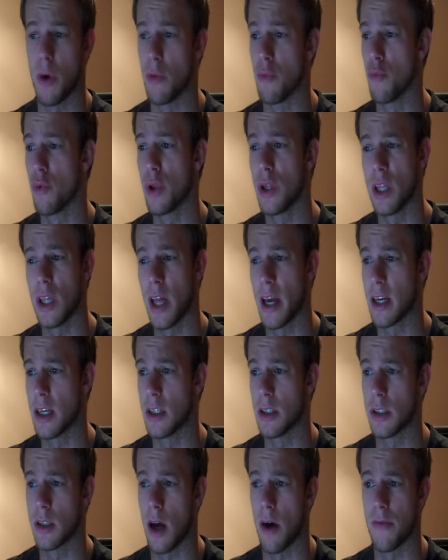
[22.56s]
really like
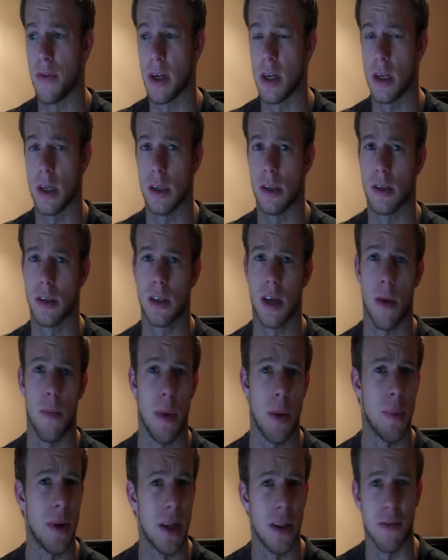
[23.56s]
his stuff. His
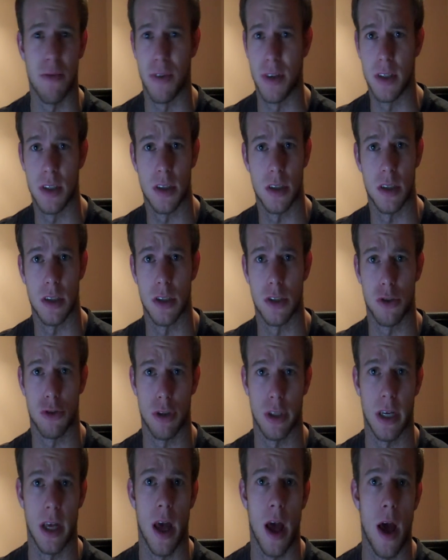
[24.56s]
commitment in the fitness
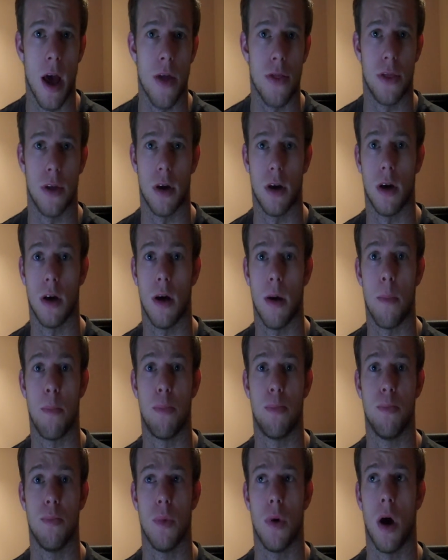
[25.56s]
industry, the
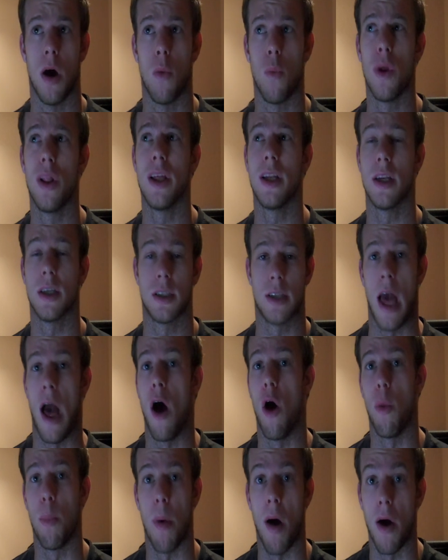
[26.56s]
willingness to
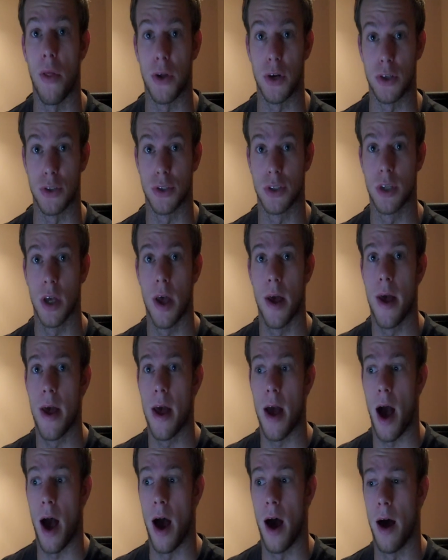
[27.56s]
help others.
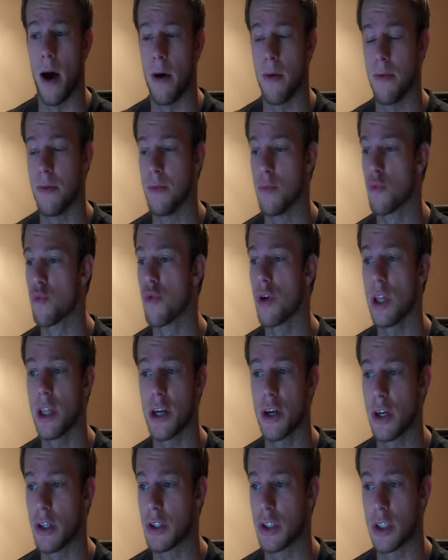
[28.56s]

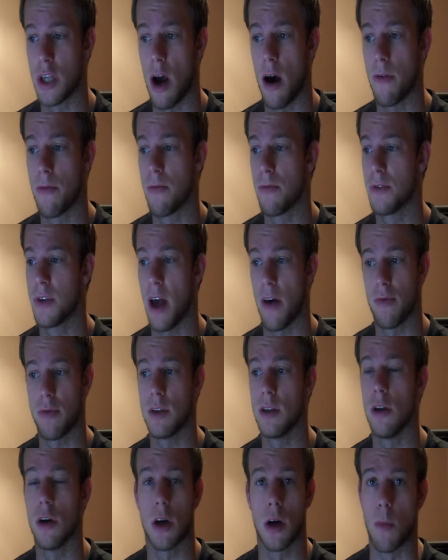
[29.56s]
Really good stuff.
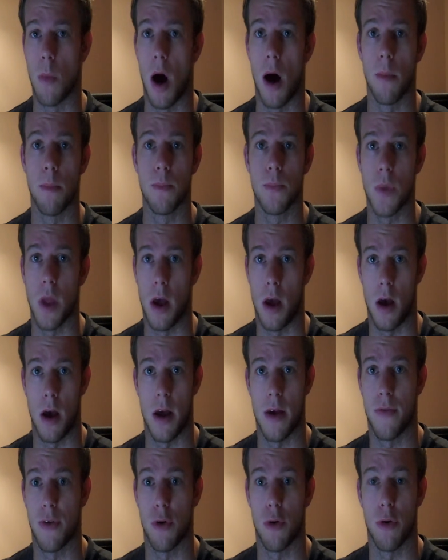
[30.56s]
Definitely look him up
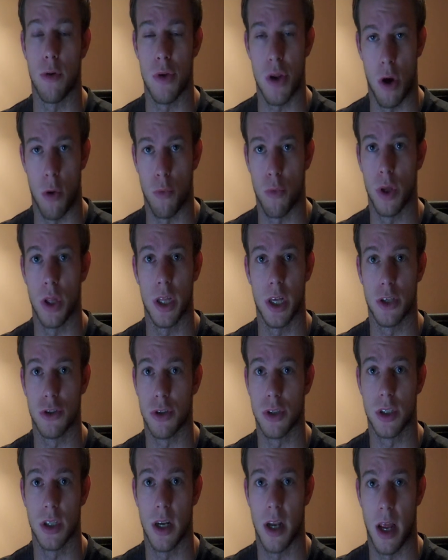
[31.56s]
if you're really
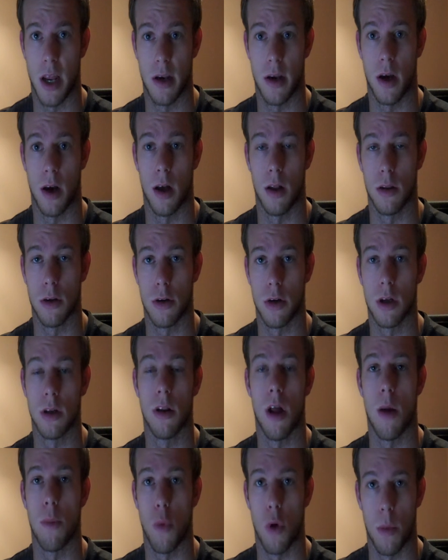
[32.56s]
interested in learning
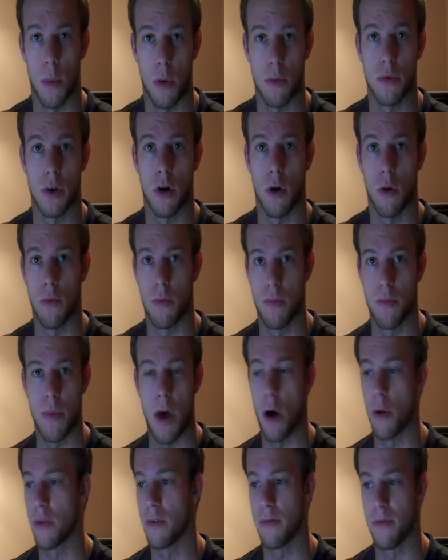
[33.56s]
a lot more about
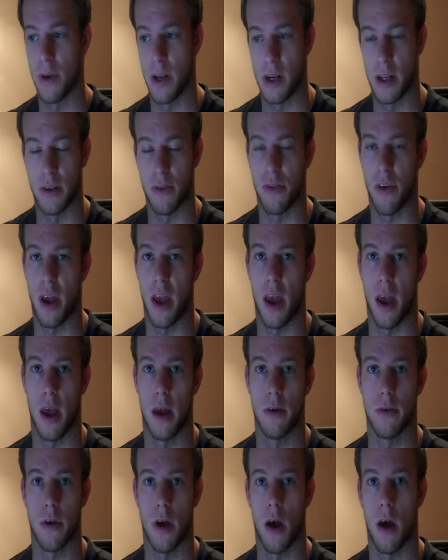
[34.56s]
health and fitness
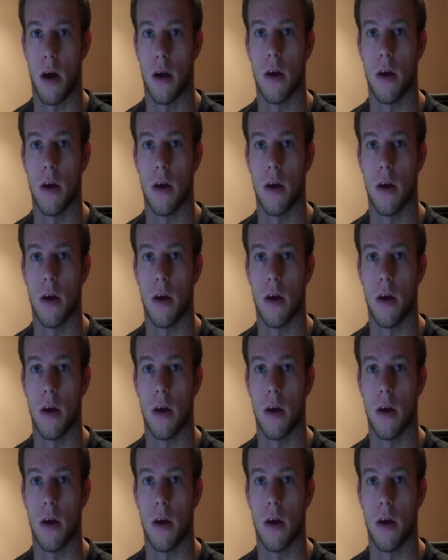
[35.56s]
and